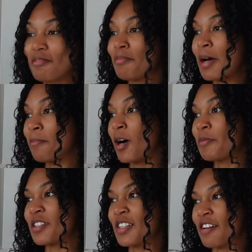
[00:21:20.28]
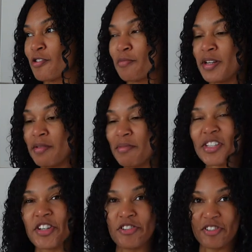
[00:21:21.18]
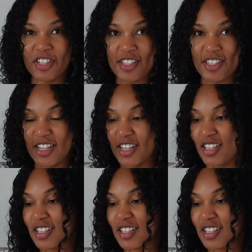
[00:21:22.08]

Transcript: my mom has never been materialistic.